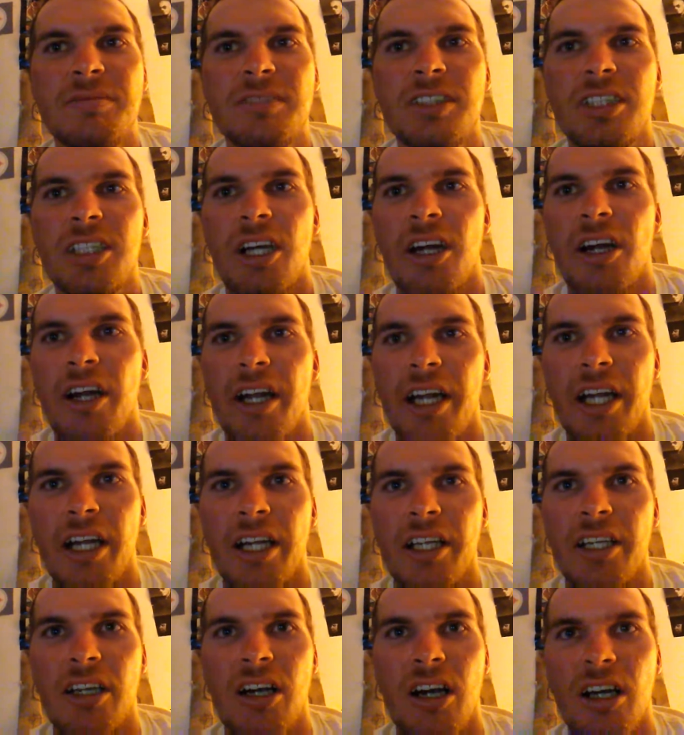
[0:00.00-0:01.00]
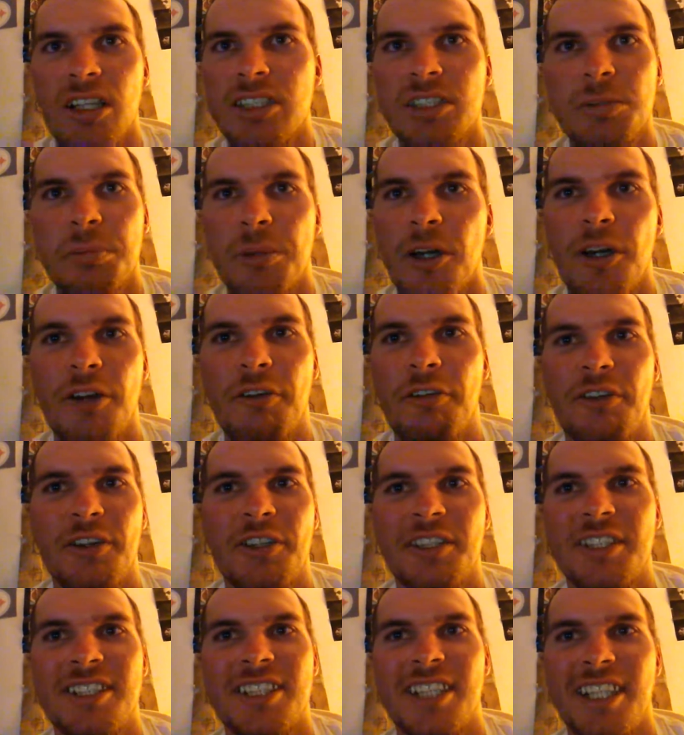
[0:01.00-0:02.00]
sorry, I had a yawn spur
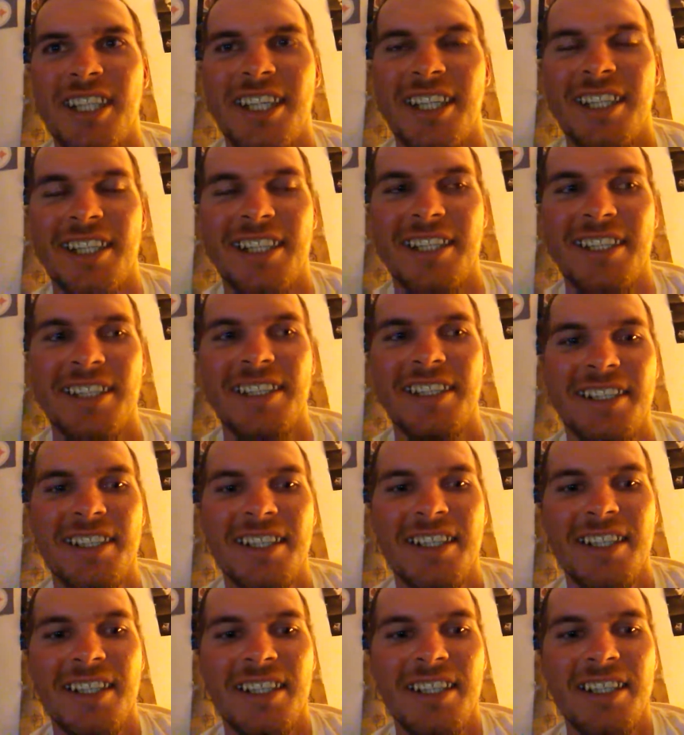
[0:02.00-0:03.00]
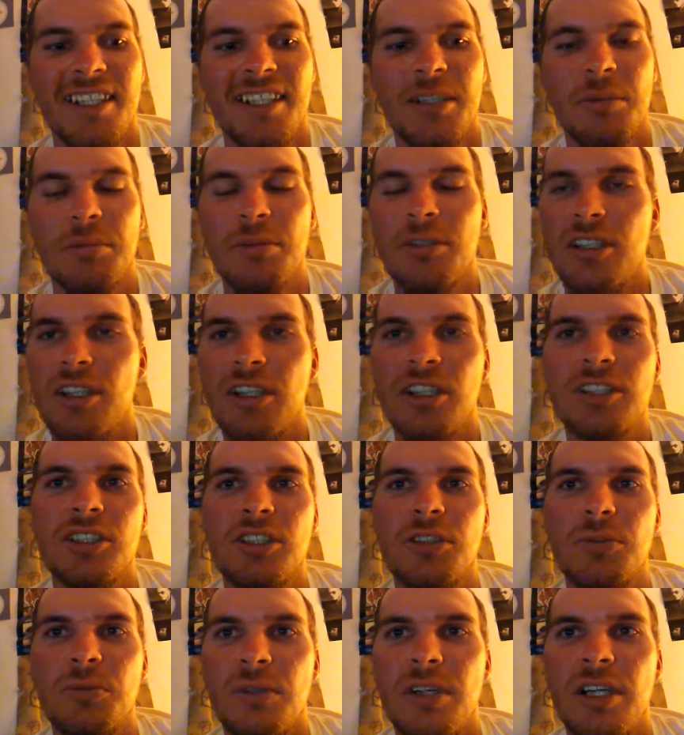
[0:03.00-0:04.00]
for a second.
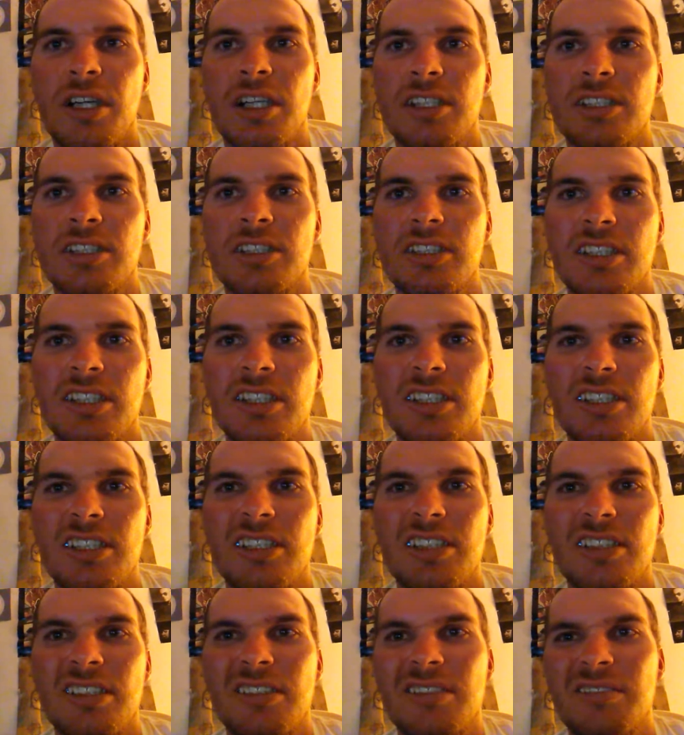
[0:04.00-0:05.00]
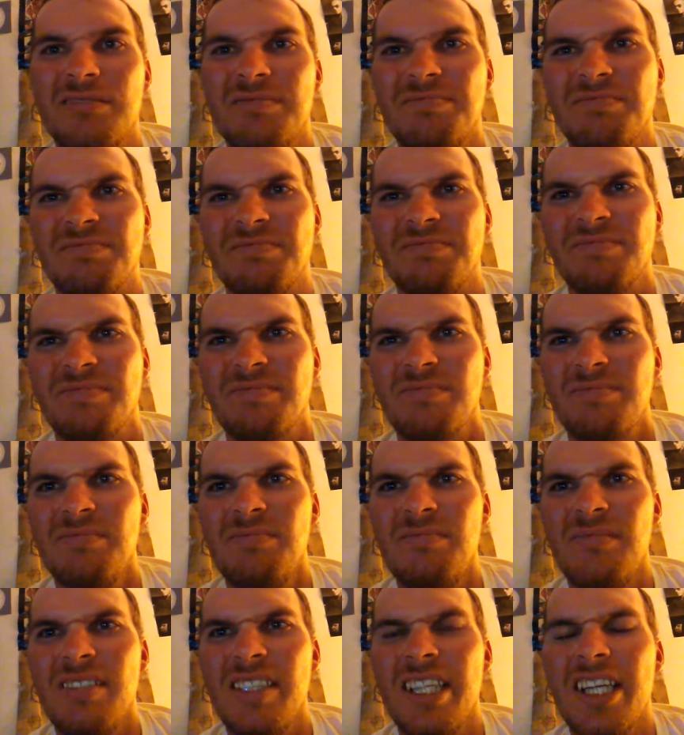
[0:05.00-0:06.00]
Production-wise, it
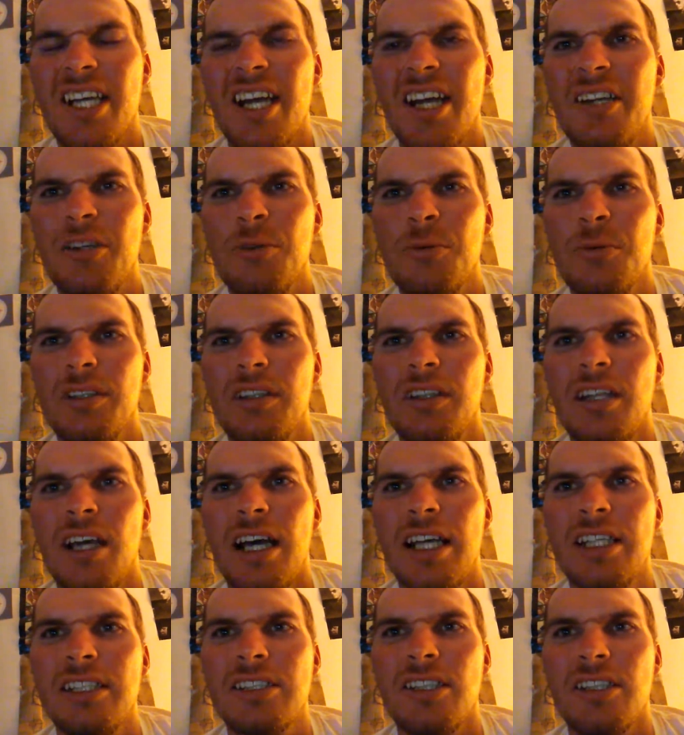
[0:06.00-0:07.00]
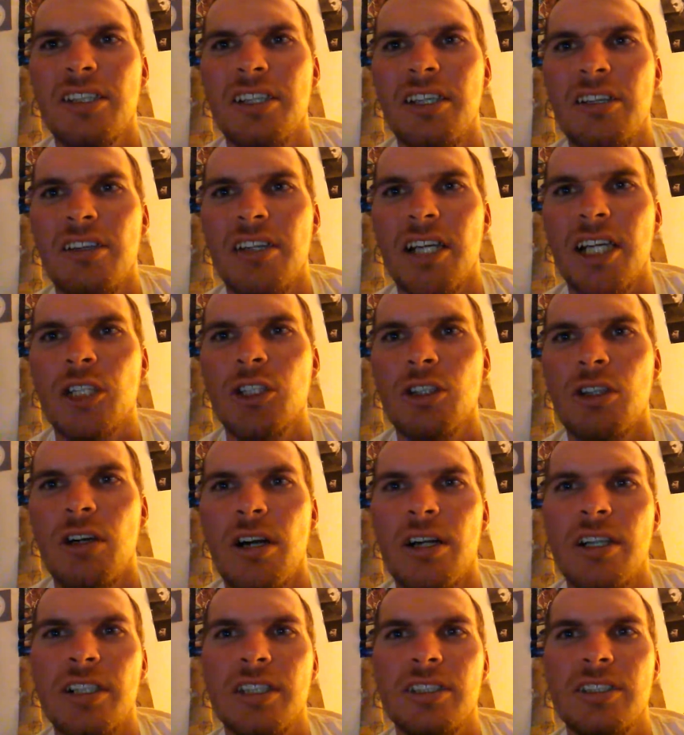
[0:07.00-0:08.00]
kind of relies on the
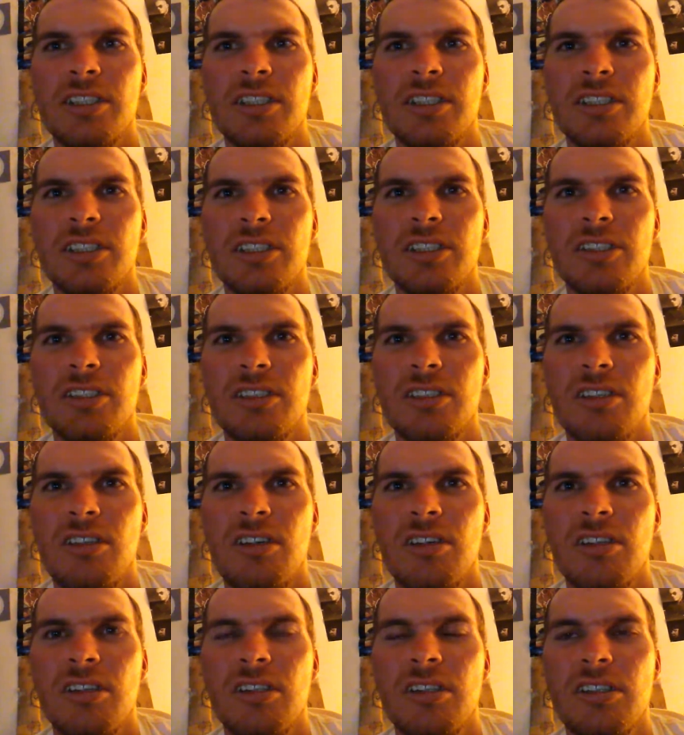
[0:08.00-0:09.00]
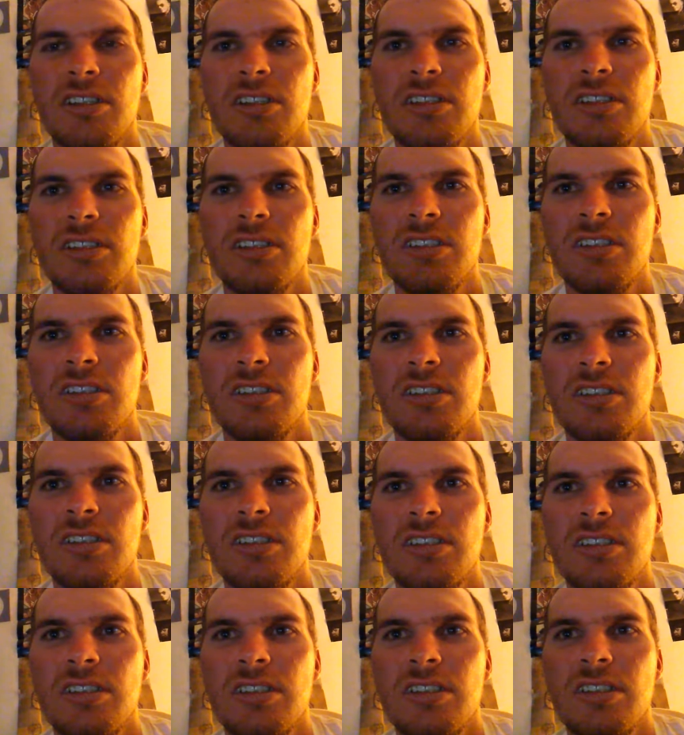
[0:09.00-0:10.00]
electronics in this song,
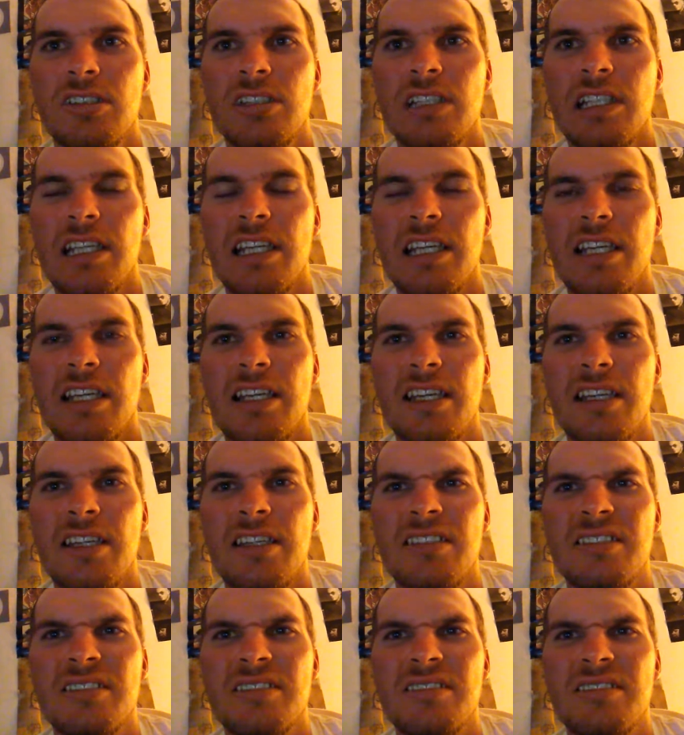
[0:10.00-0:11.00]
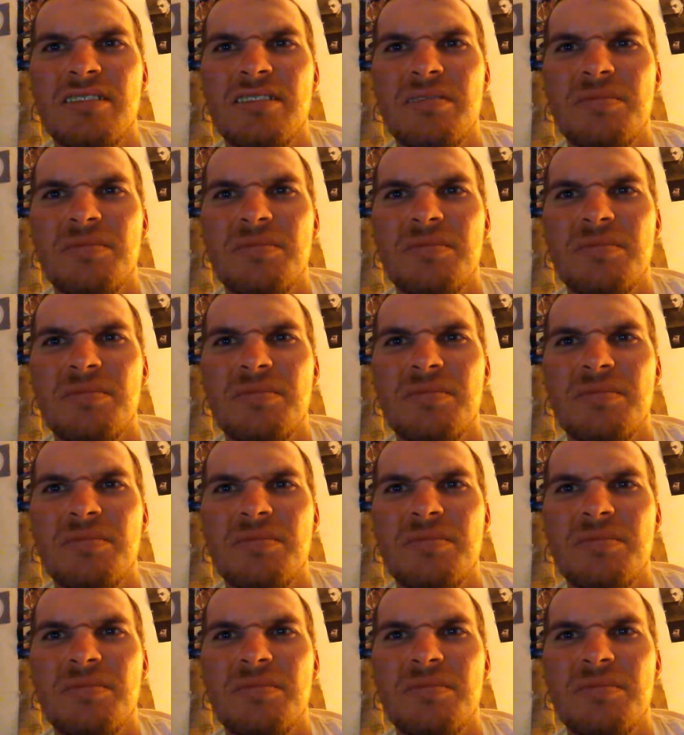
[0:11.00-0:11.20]
and